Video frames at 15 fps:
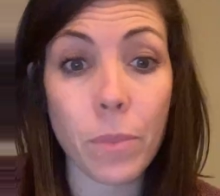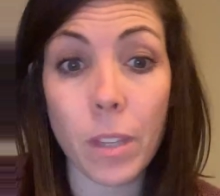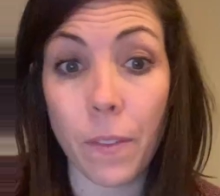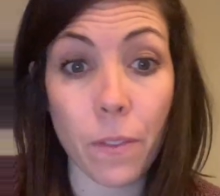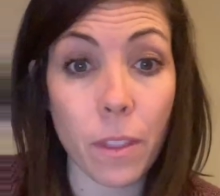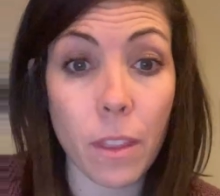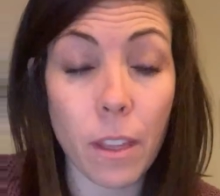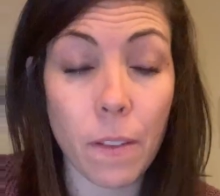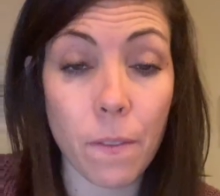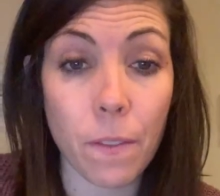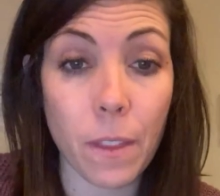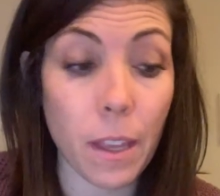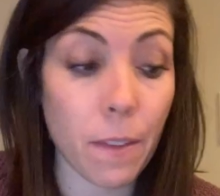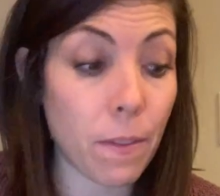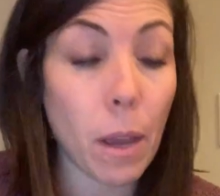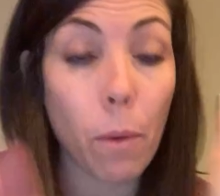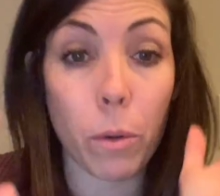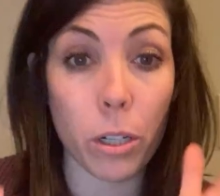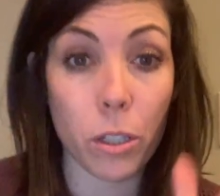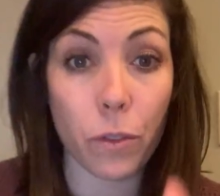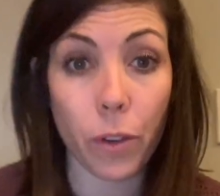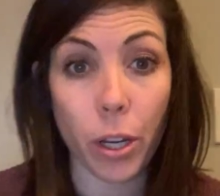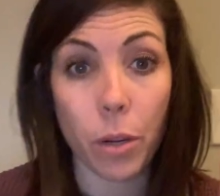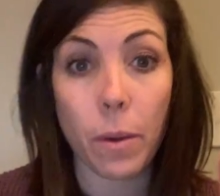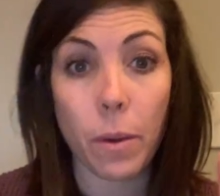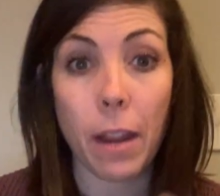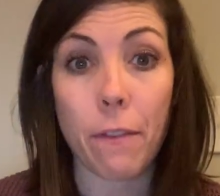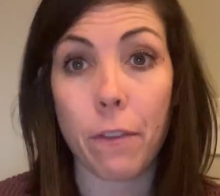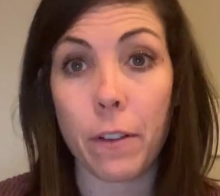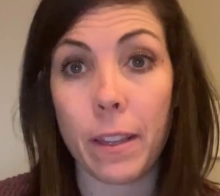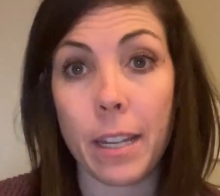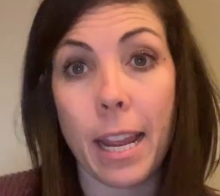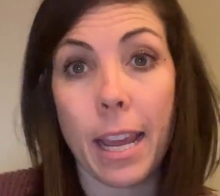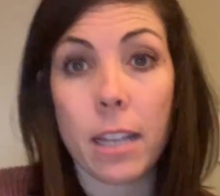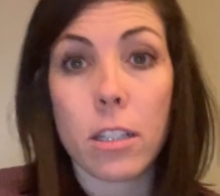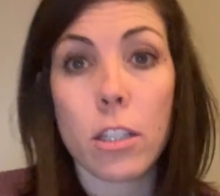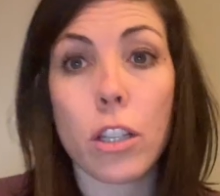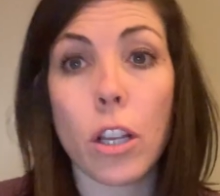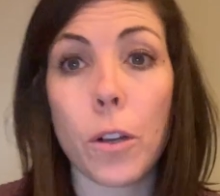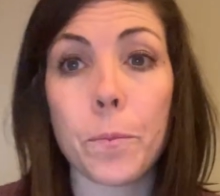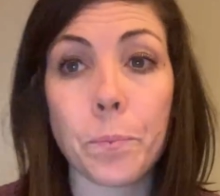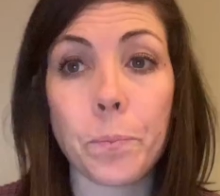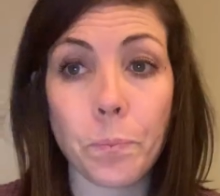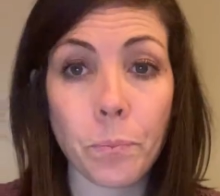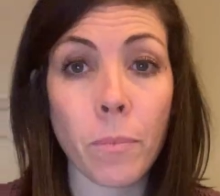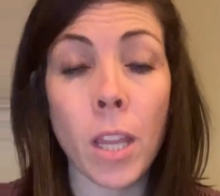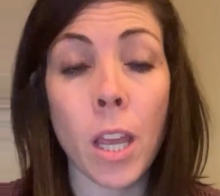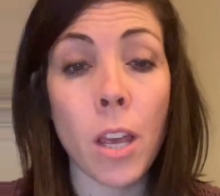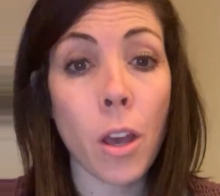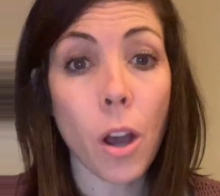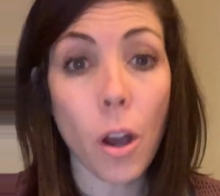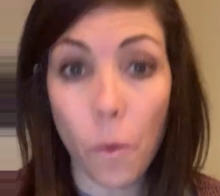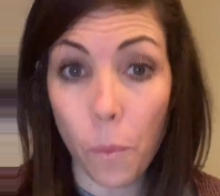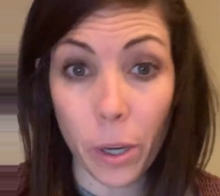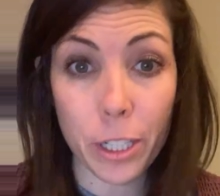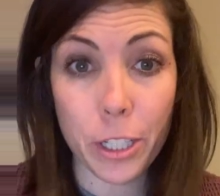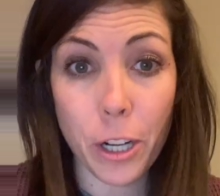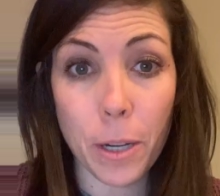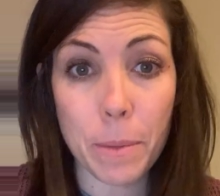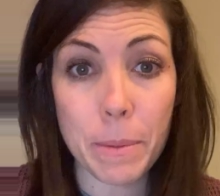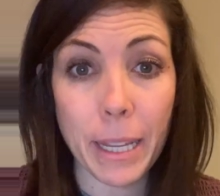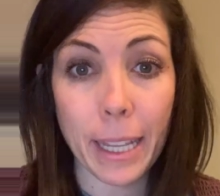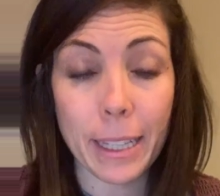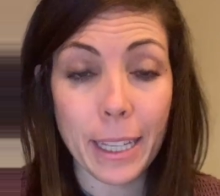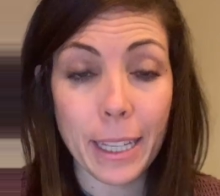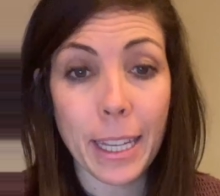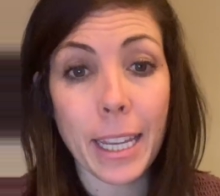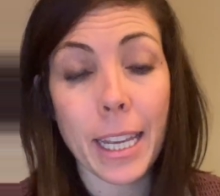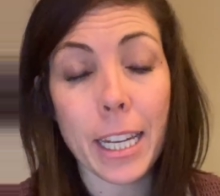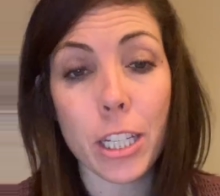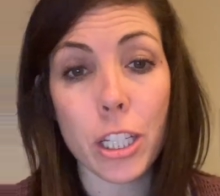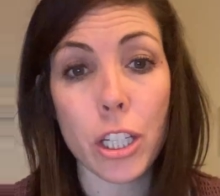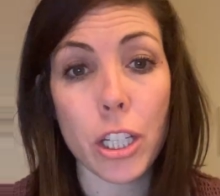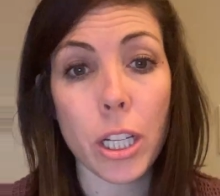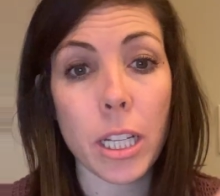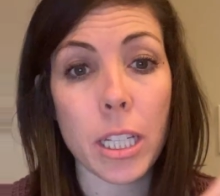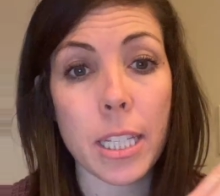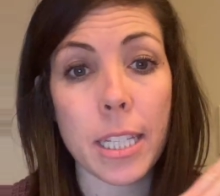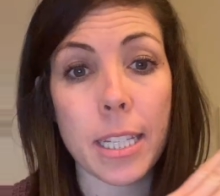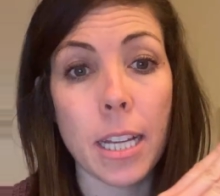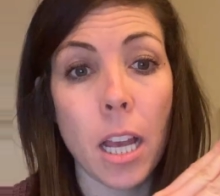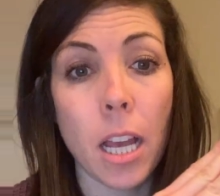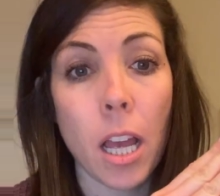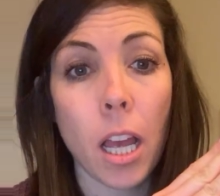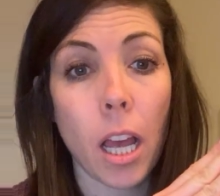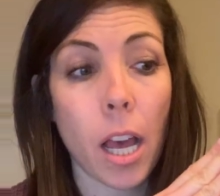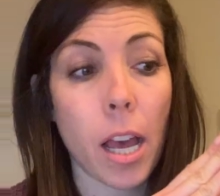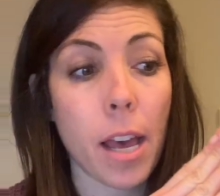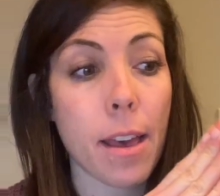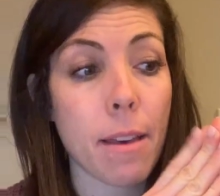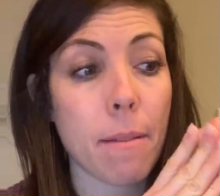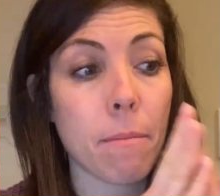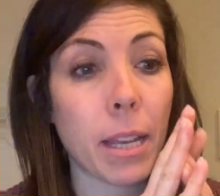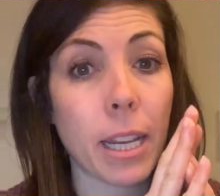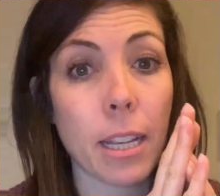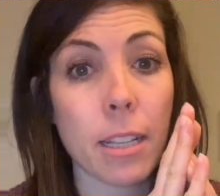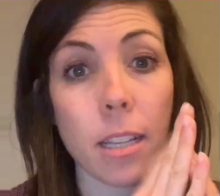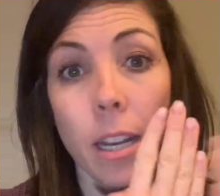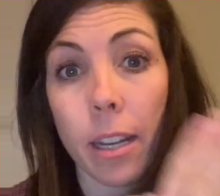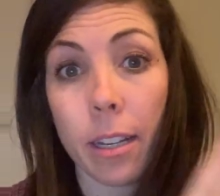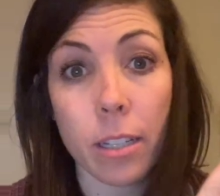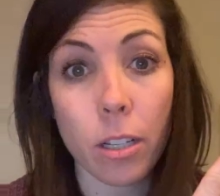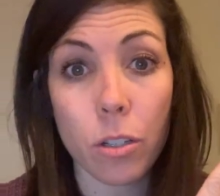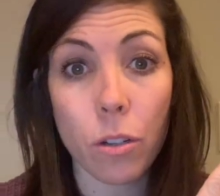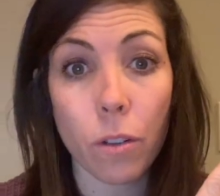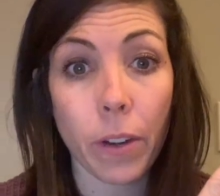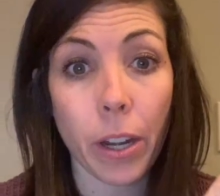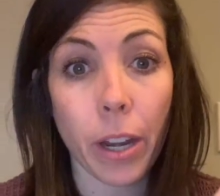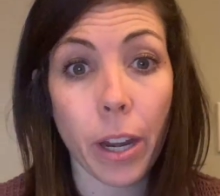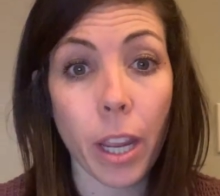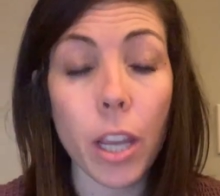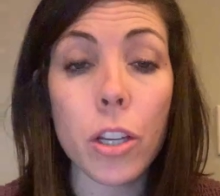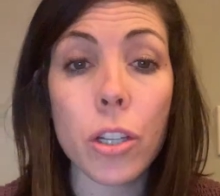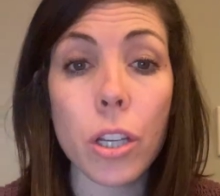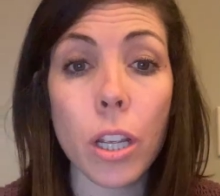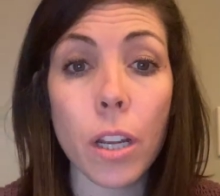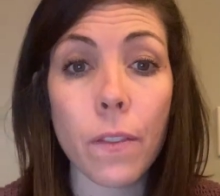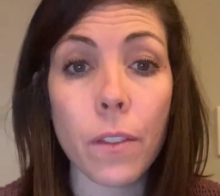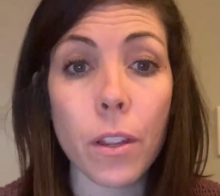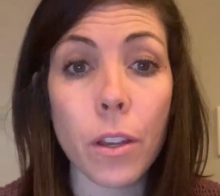if that works for you and for the days. So what is carb cycling? It is just, like I said, intentional variation of